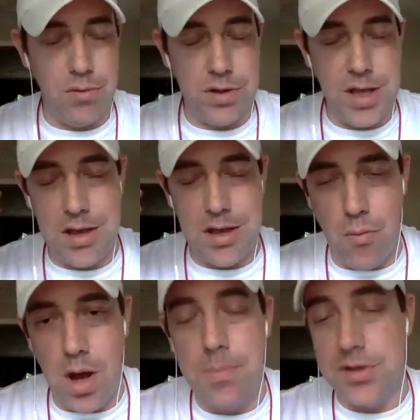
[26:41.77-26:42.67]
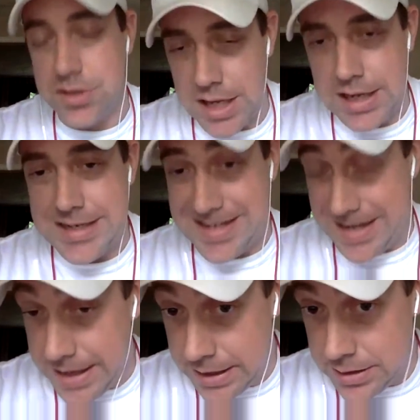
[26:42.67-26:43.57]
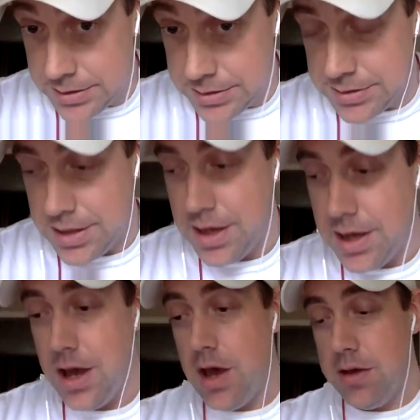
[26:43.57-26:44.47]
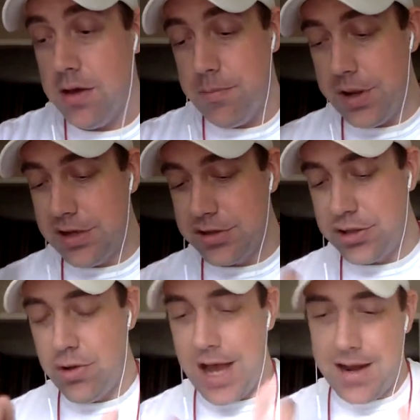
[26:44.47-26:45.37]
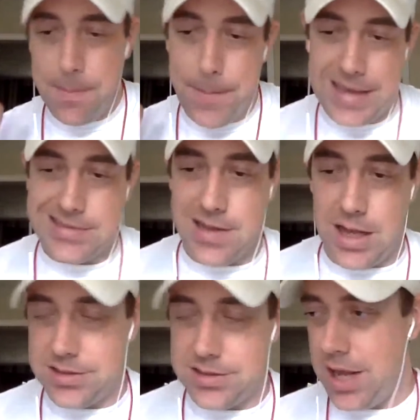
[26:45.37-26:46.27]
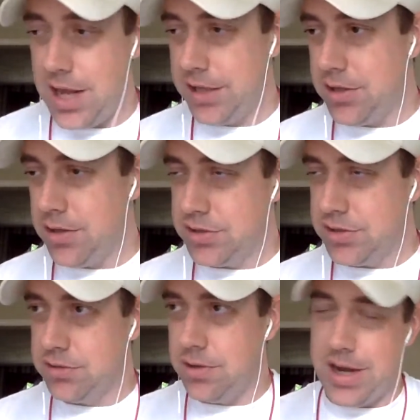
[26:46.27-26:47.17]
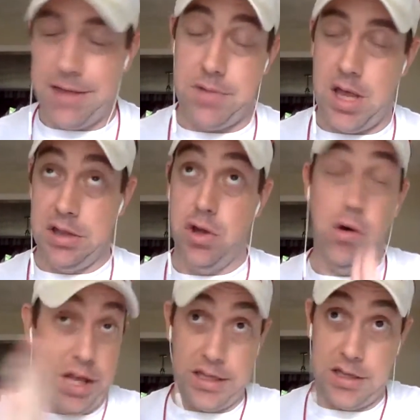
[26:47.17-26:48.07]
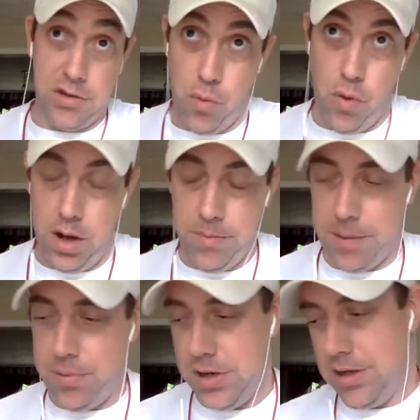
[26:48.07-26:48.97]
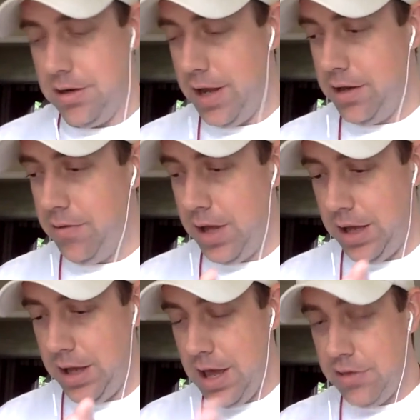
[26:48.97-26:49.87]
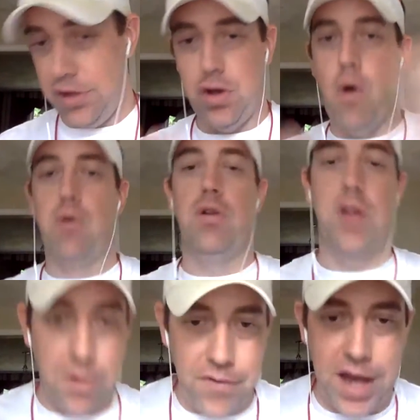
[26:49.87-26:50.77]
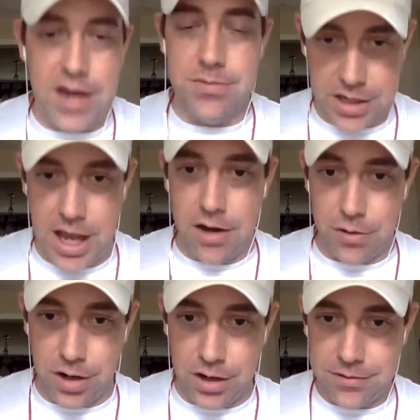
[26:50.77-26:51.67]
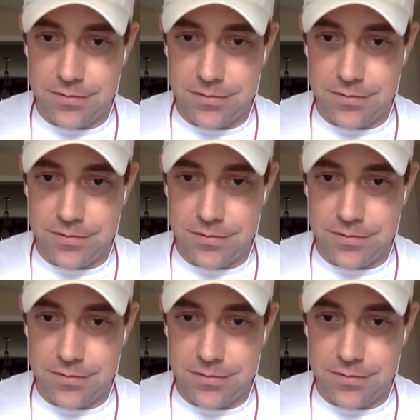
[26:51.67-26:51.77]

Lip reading: we'll tell you what percentage it is. But there's two kind of baselines that I like to use. And I don't like to use one, but I put it in there anyway. The total number of items in the category.